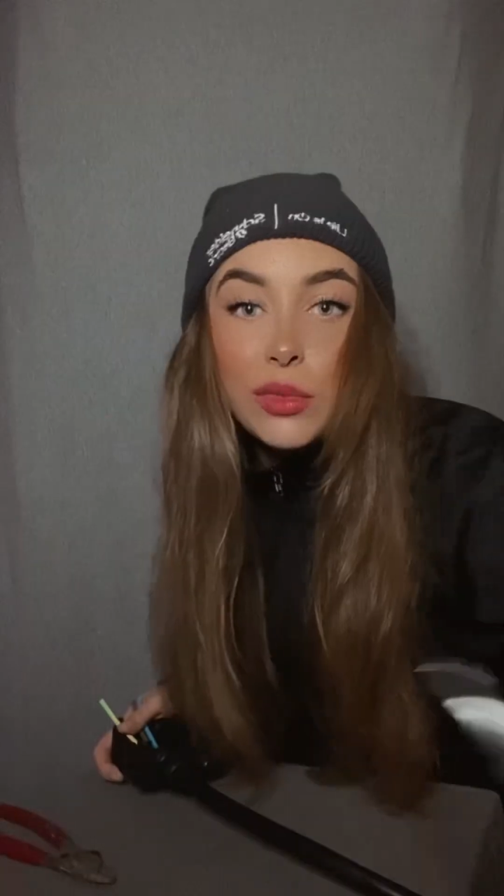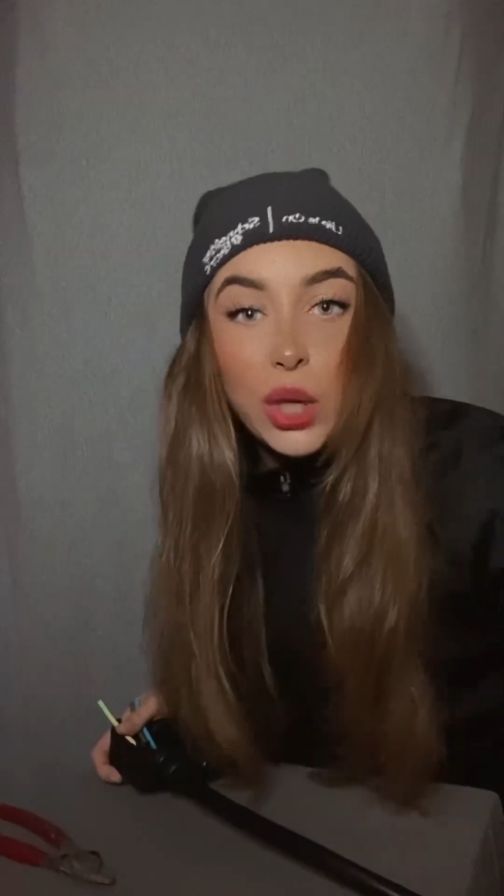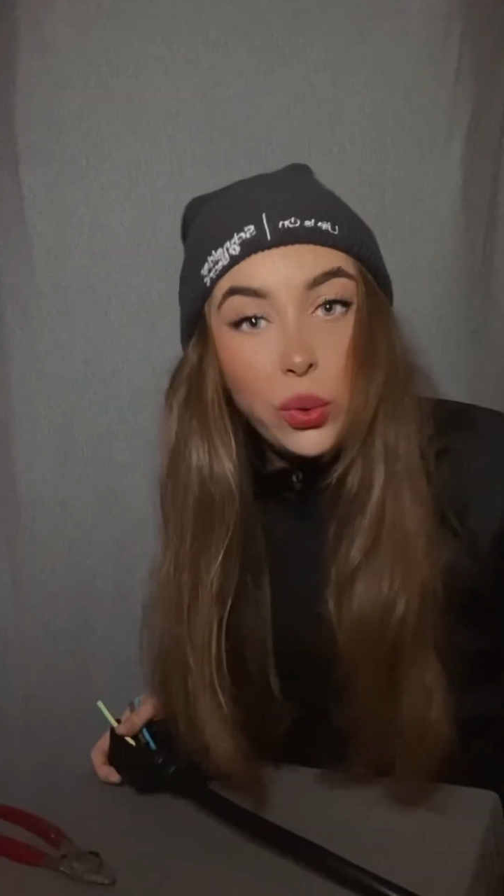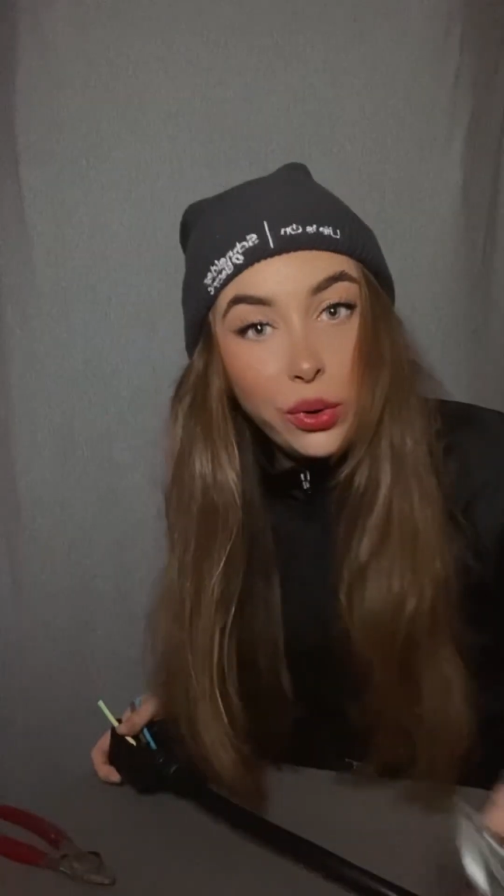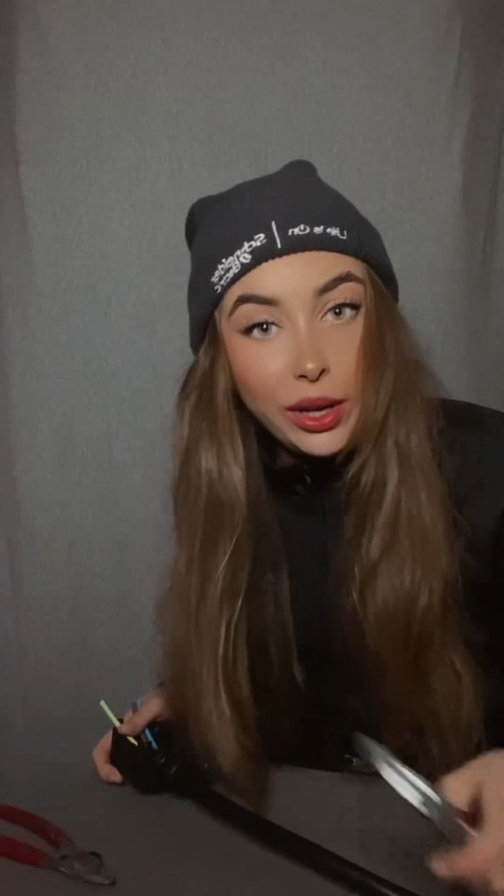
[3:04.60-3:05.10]

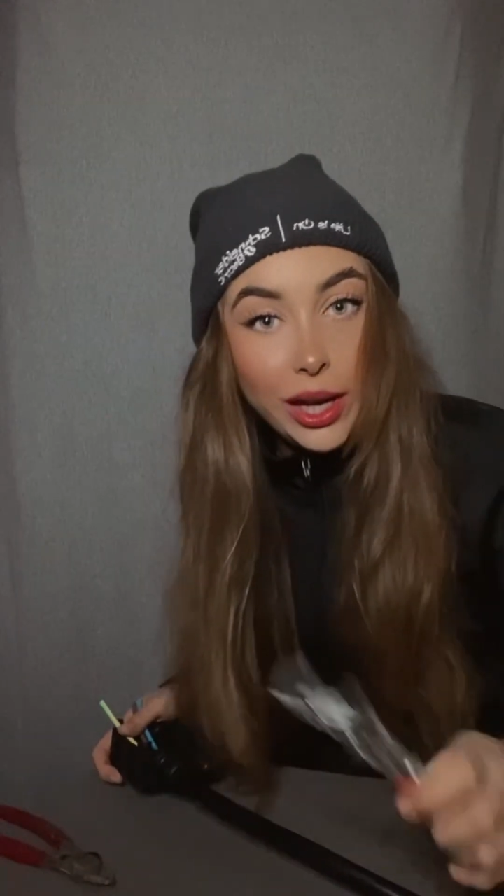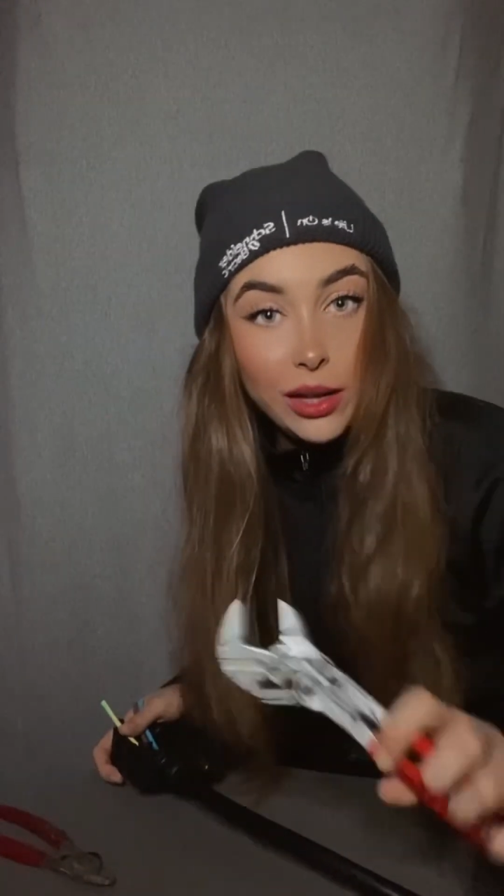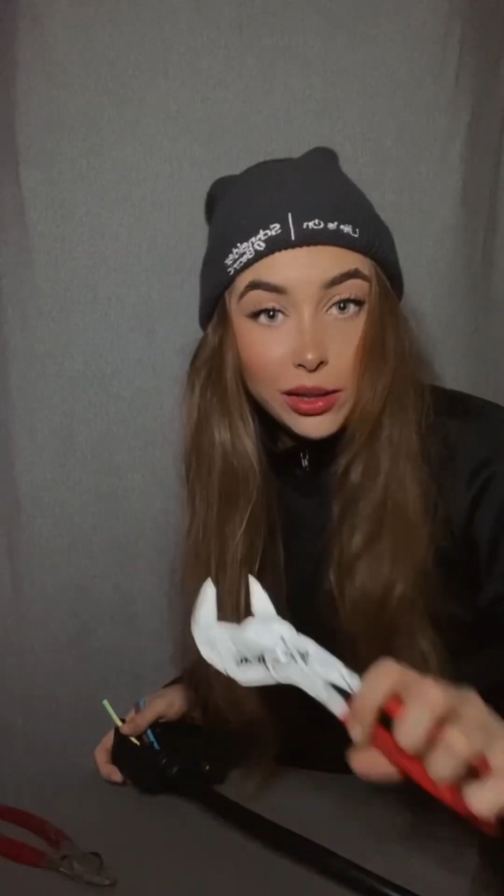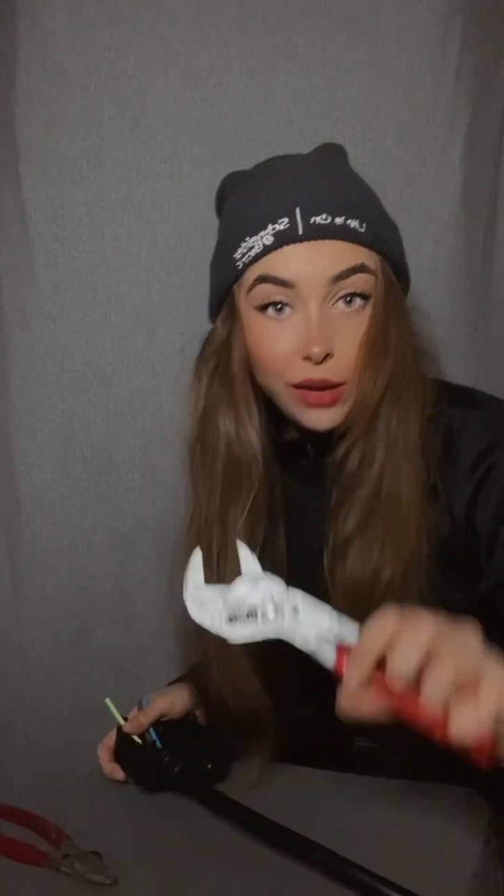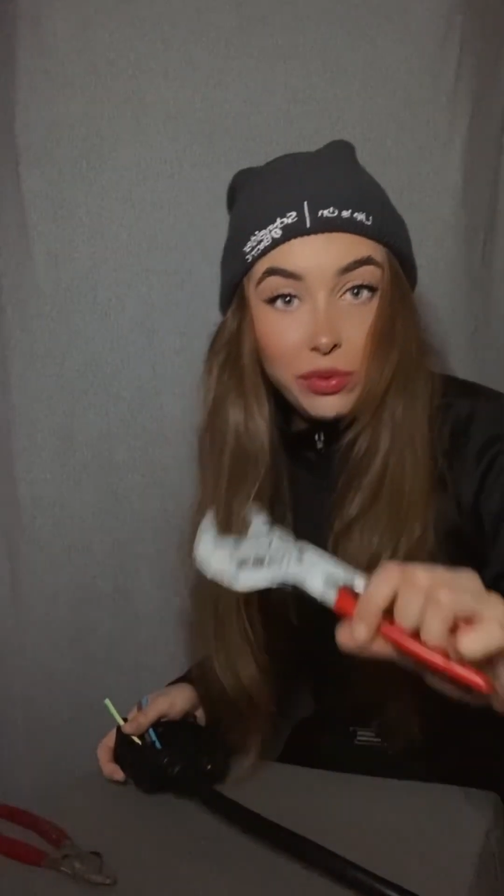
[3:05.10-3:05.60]
You want to get
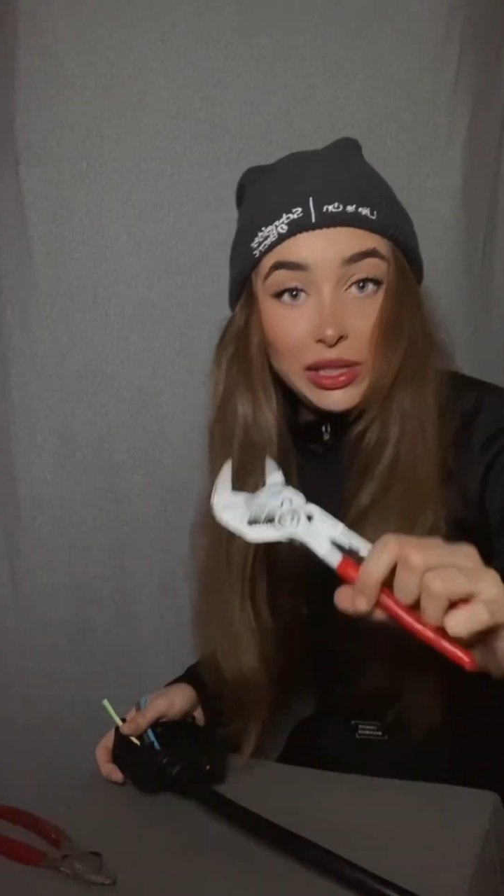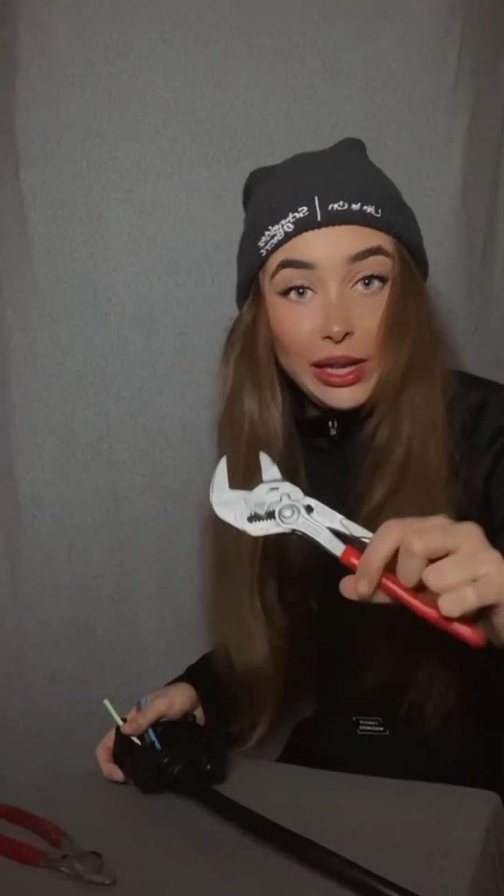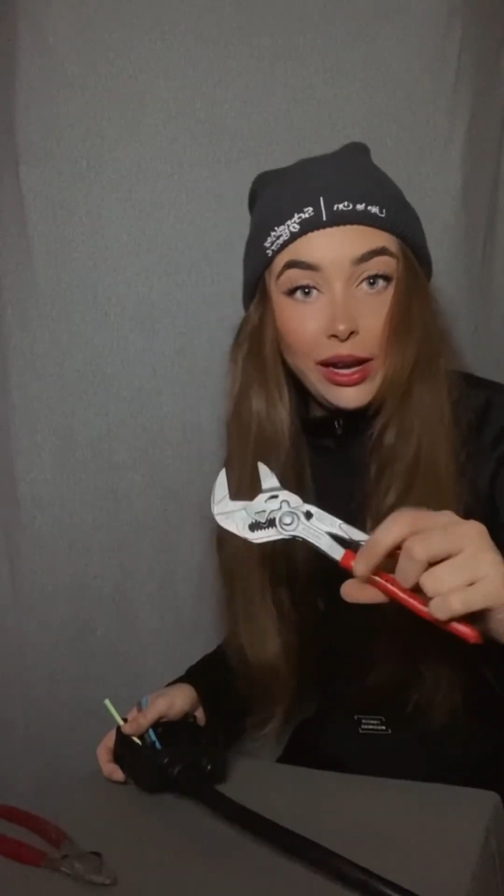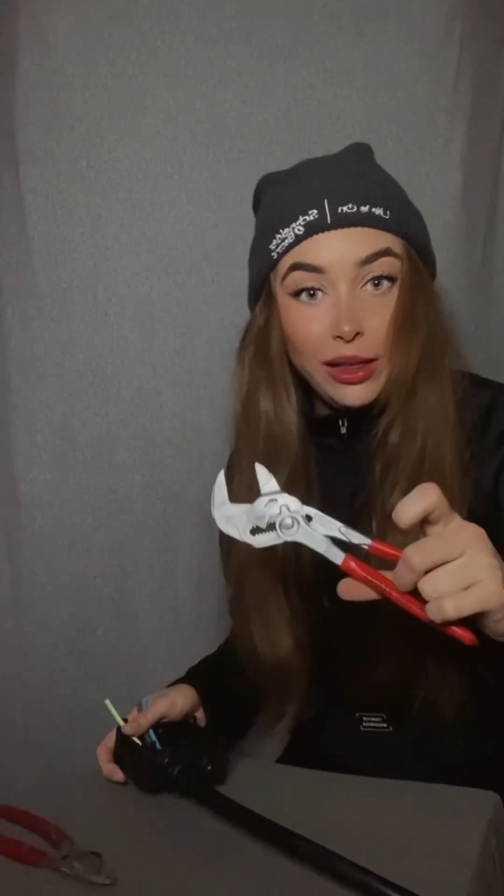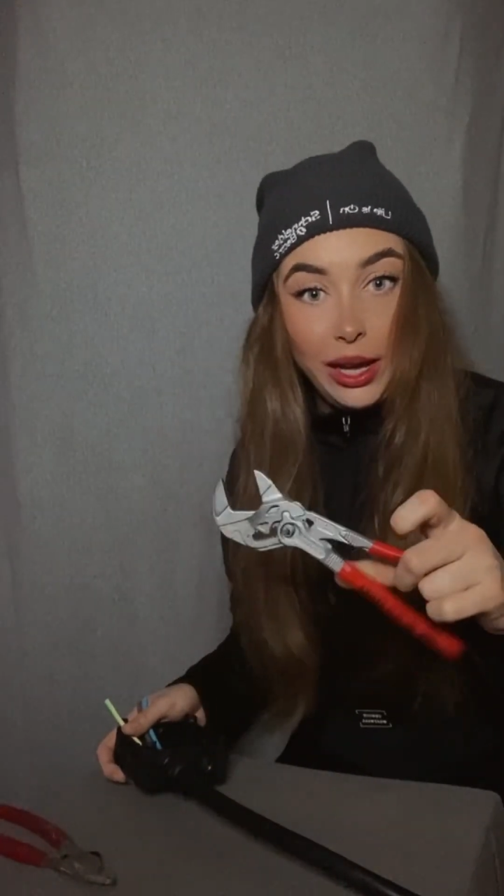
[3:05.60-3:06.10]
yourself a set of